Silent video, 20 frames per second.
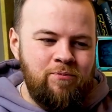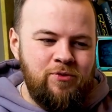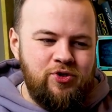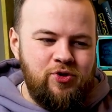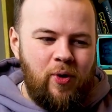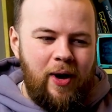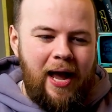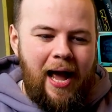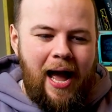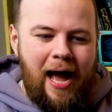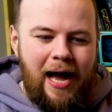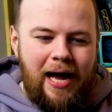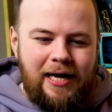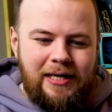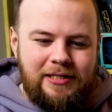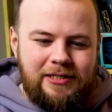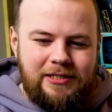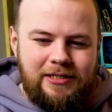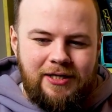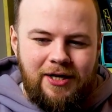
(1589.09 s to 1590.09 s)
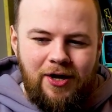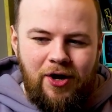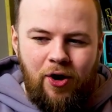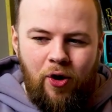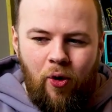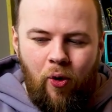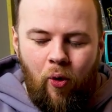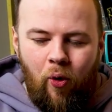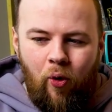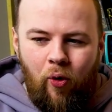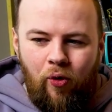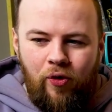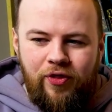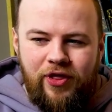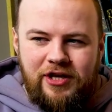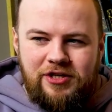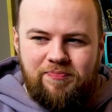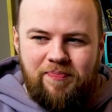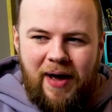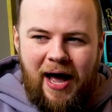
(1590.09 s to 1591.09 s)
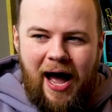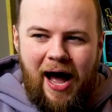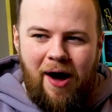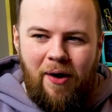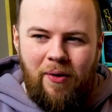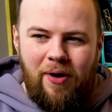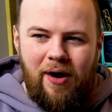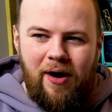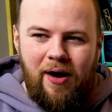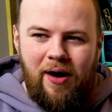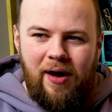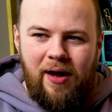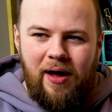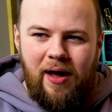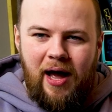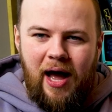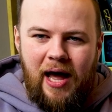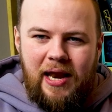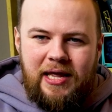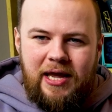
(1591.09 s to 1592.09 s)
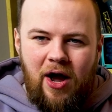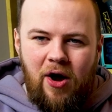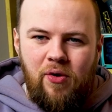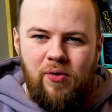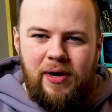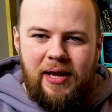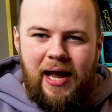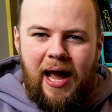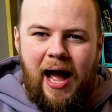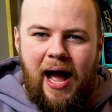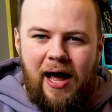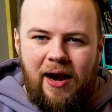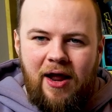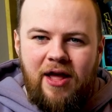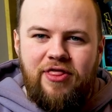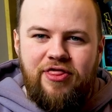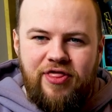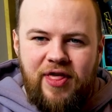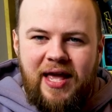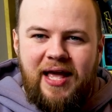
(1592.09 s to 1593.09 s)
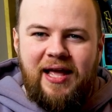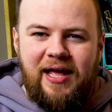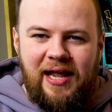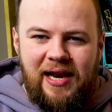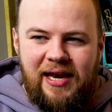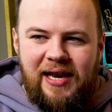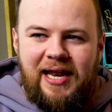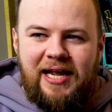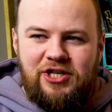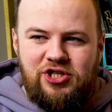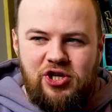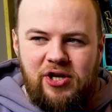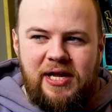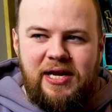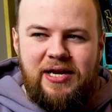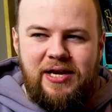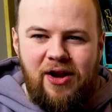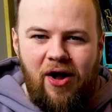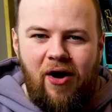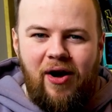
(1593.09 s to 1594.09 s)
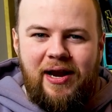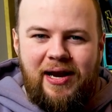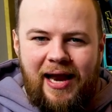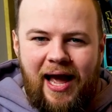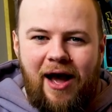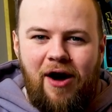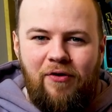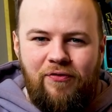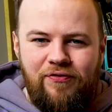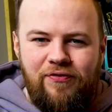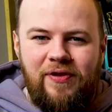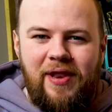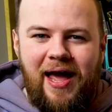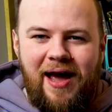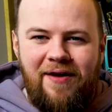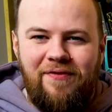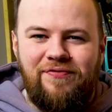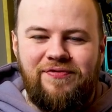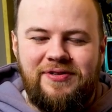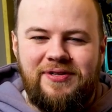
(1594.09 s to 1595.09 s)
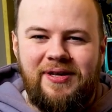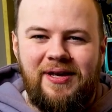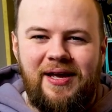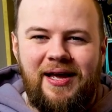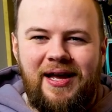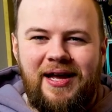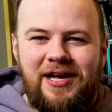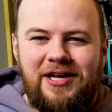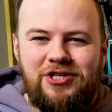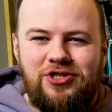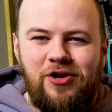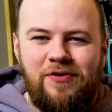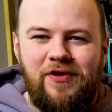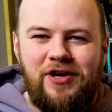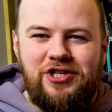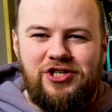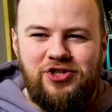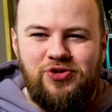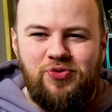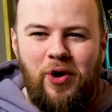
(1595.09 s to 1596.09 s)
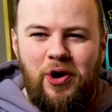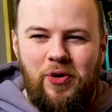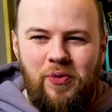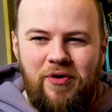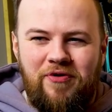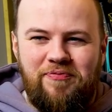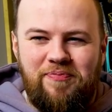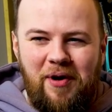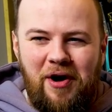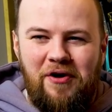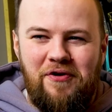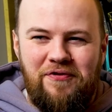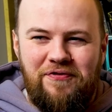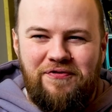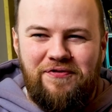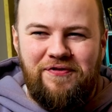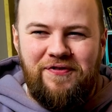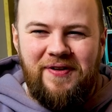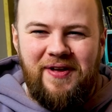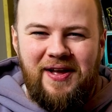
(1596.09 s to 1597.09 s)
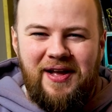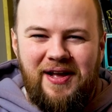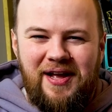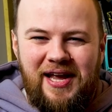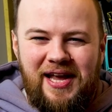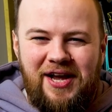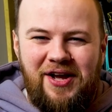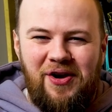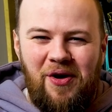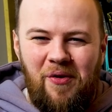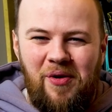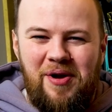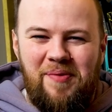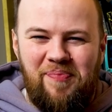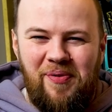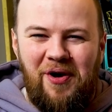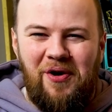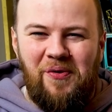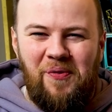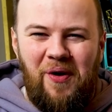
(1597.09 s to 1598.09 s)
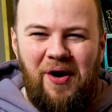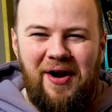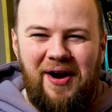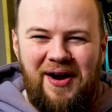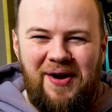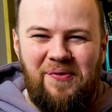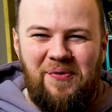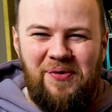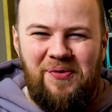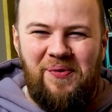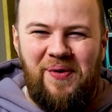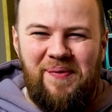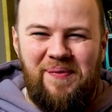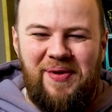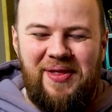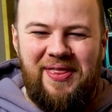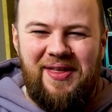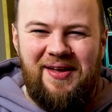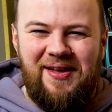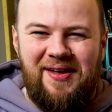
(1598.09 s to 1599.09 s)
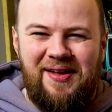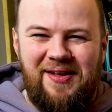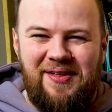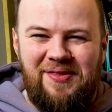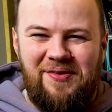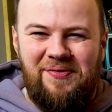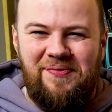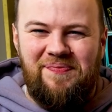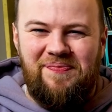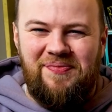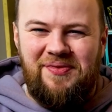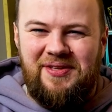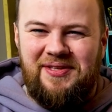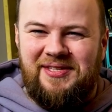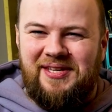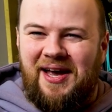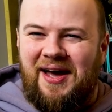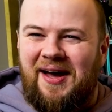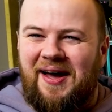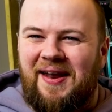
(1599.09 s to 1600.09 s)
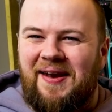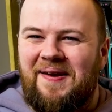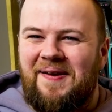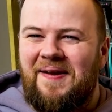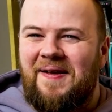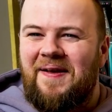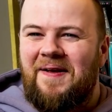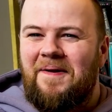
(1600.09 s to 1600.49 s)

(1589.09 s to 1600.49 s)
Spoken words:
So I had all this power, and he only had, I think, literally 9 health left. So if I swung with both, he could only block 1 and it would win me the turn.